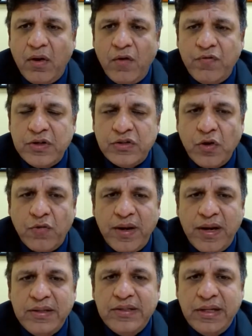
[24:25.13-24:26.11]
of a
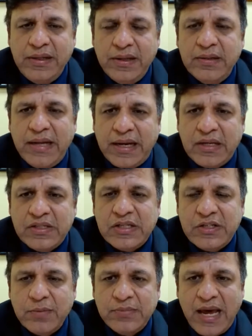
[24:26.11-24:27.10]
software engineer, like a
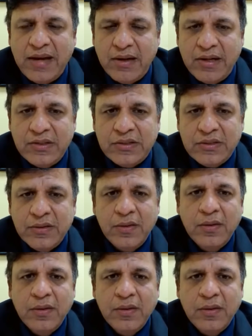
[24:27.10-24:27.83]
systems analyst,